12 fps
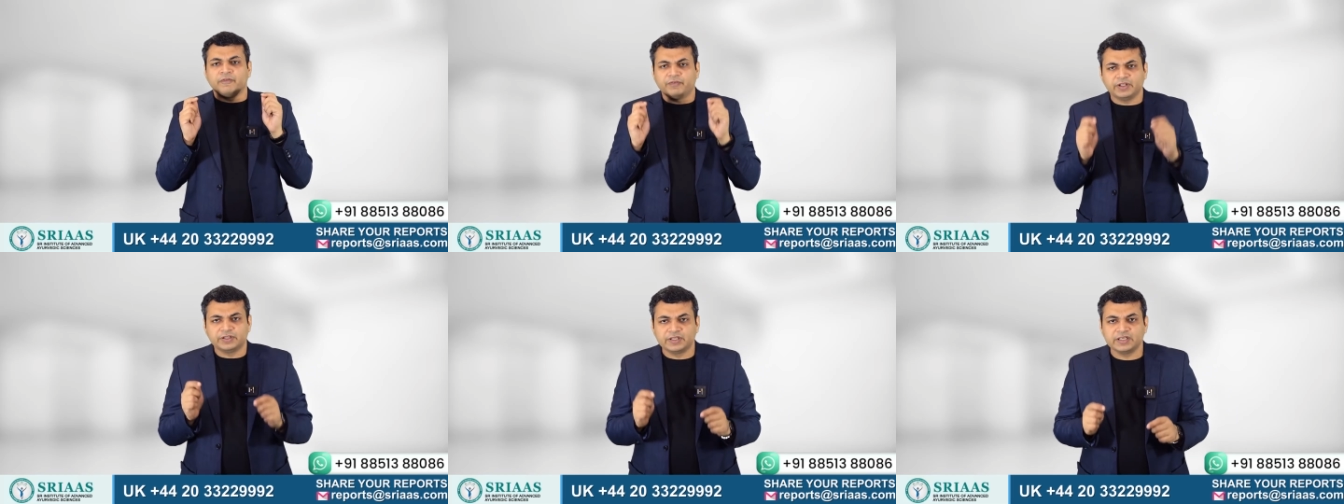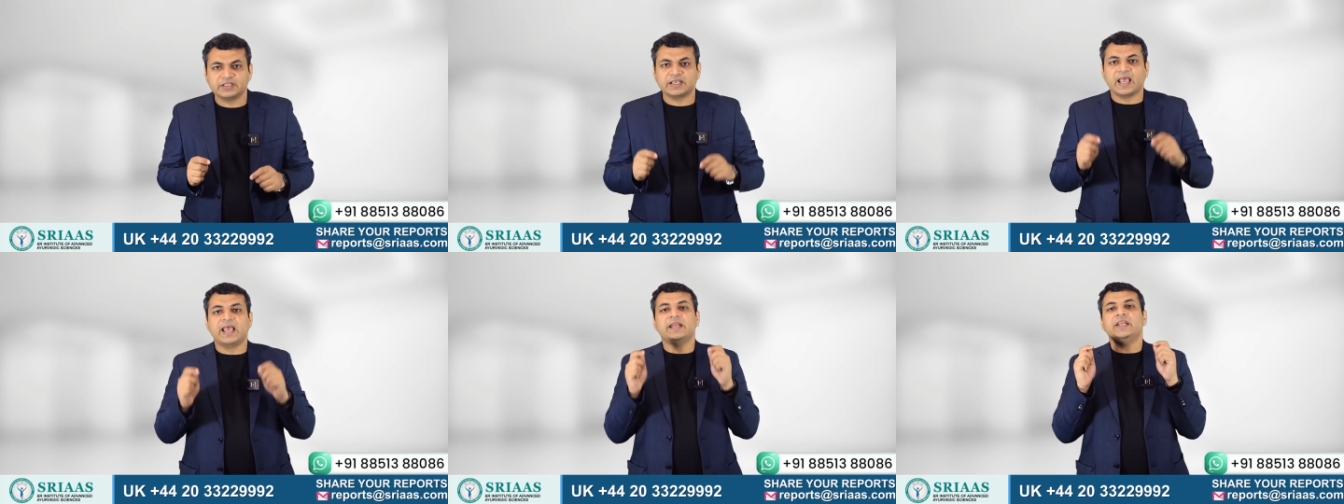With this,
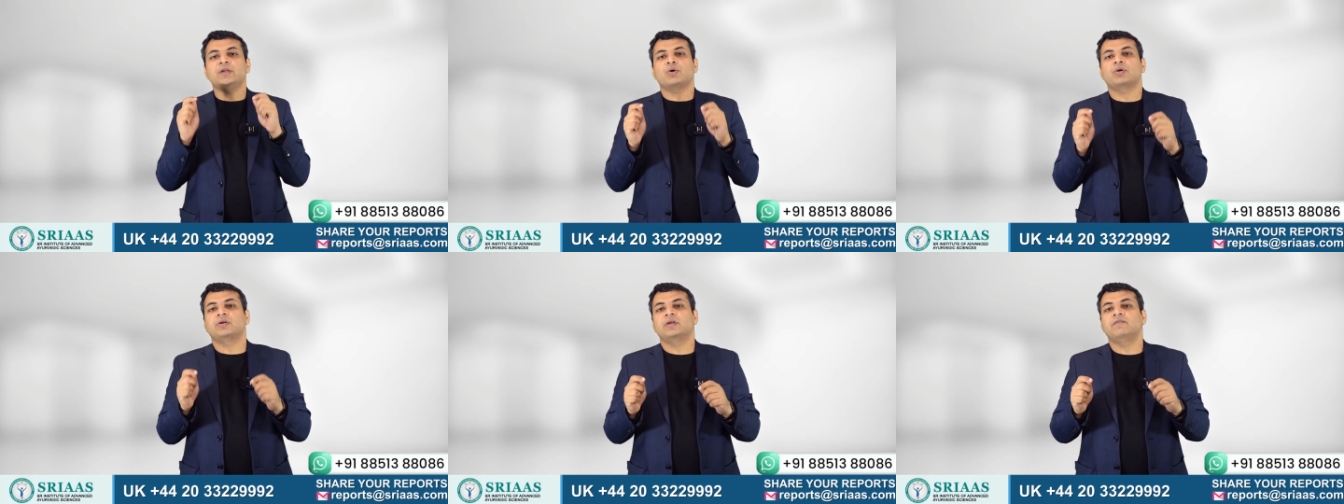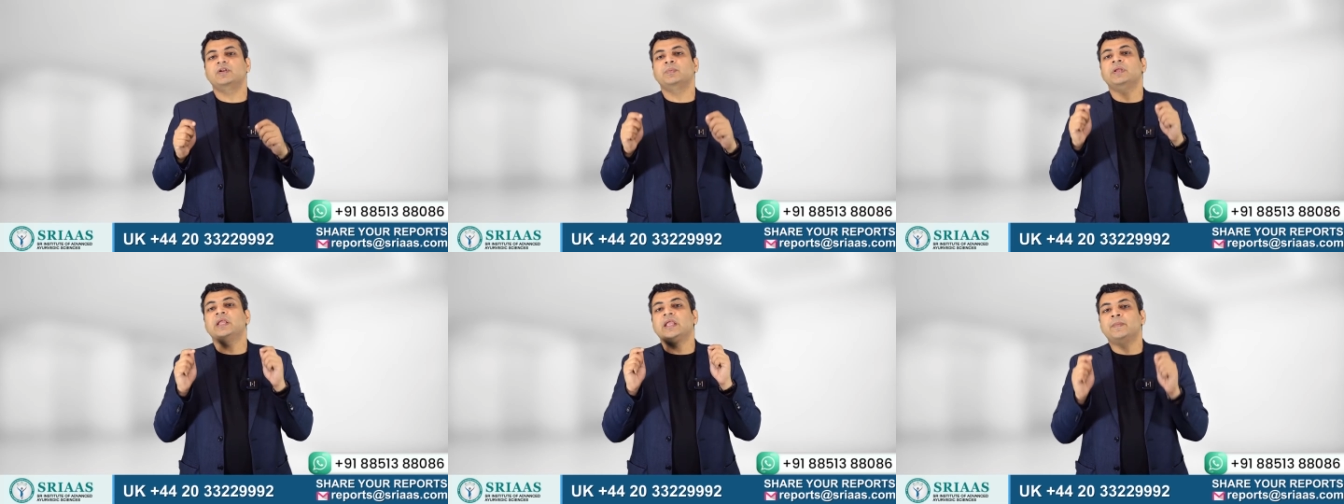any doctor will
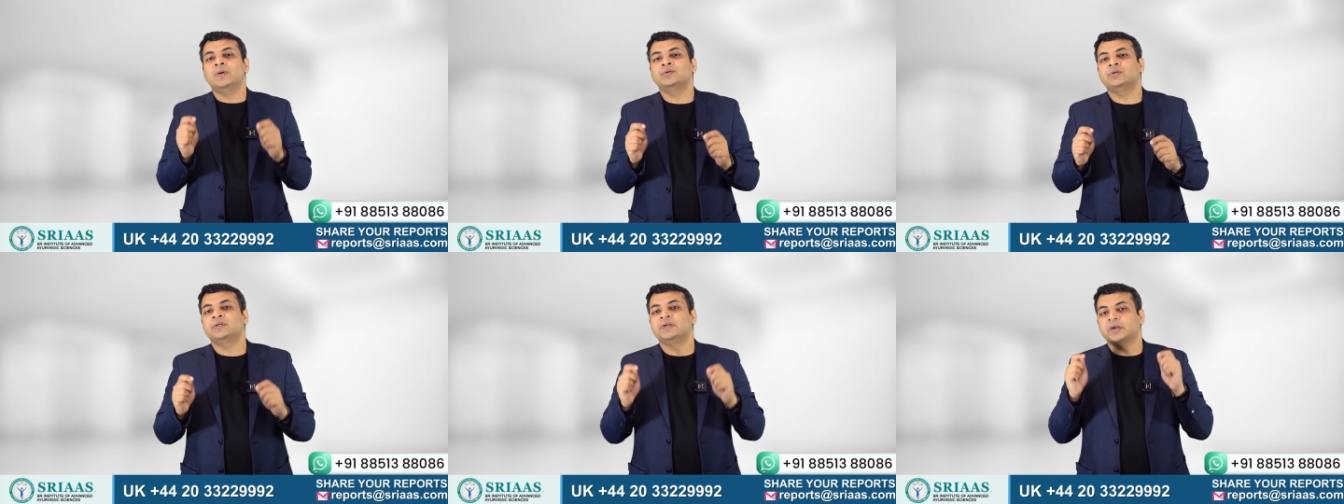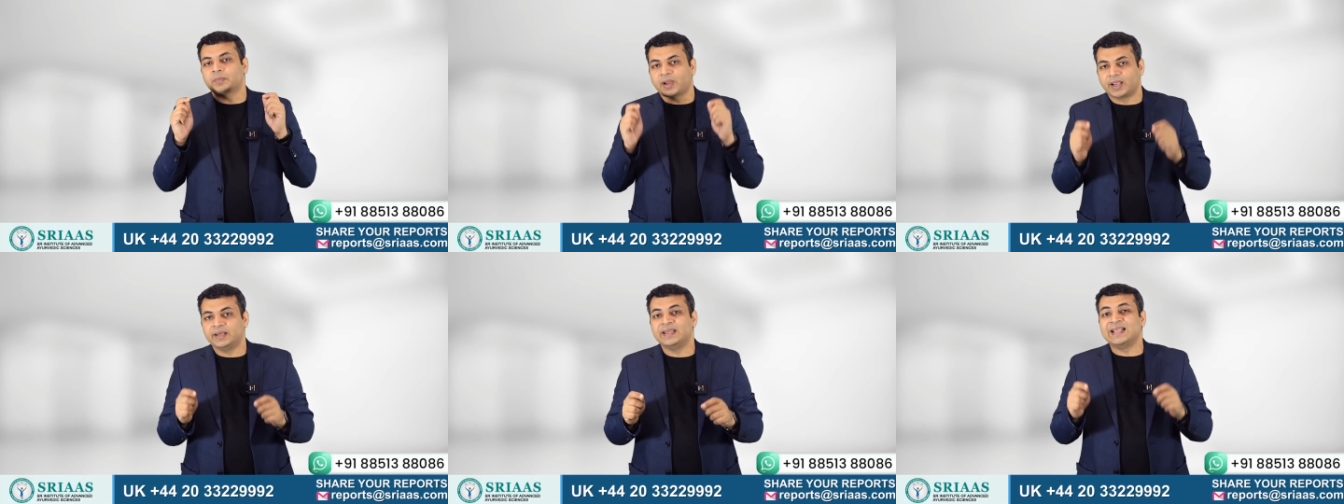be able to
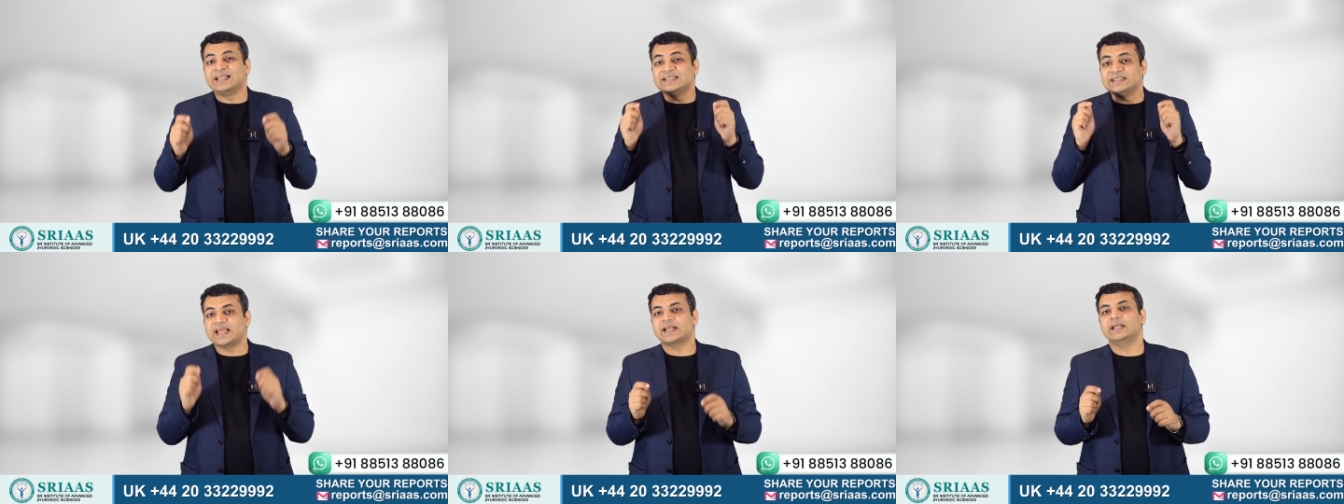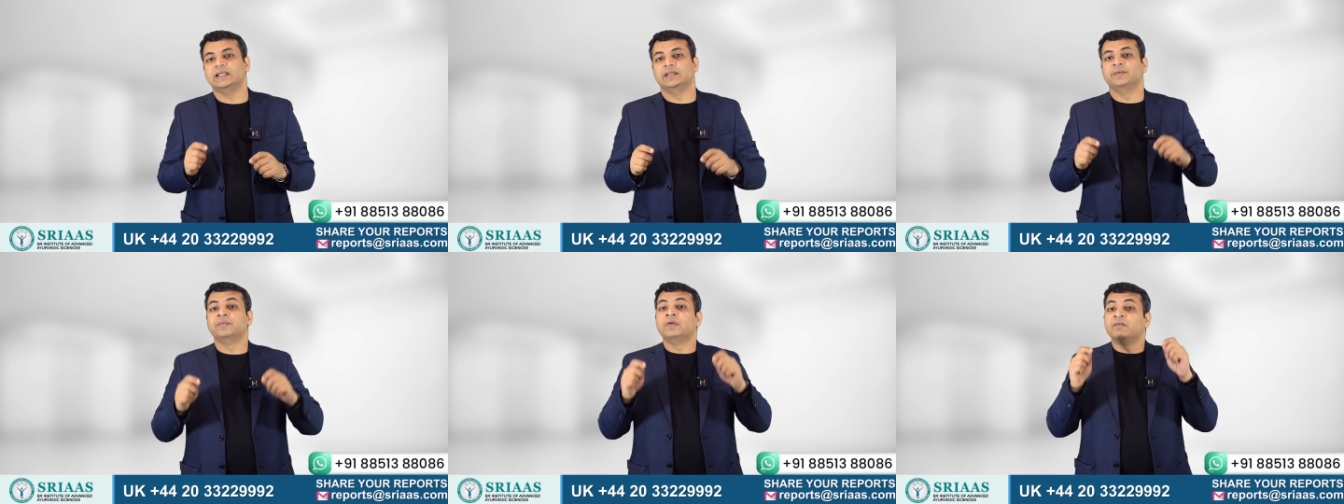determine
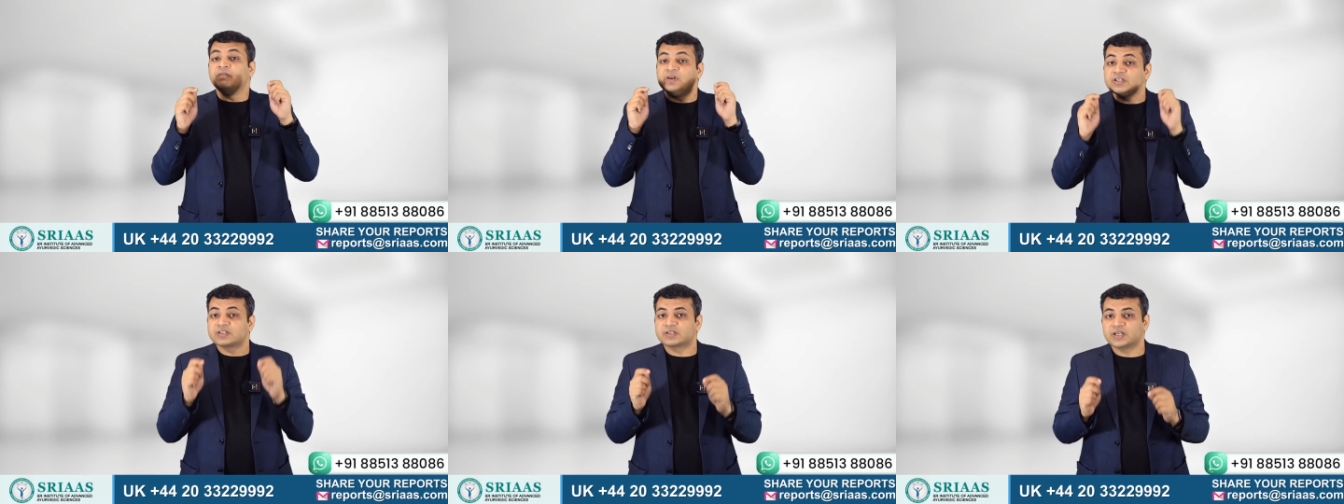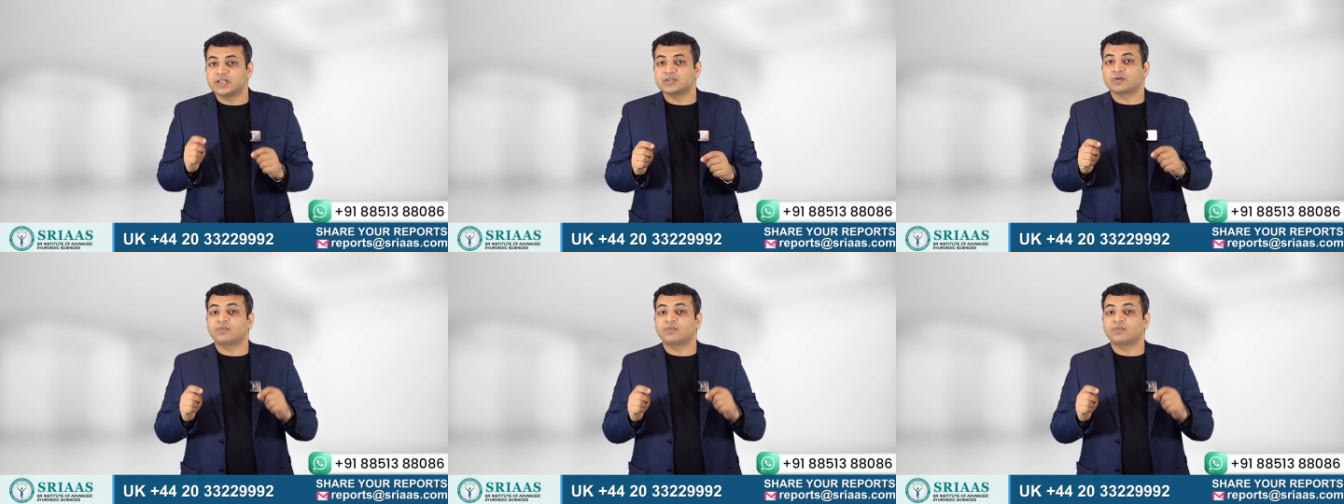exactly which stage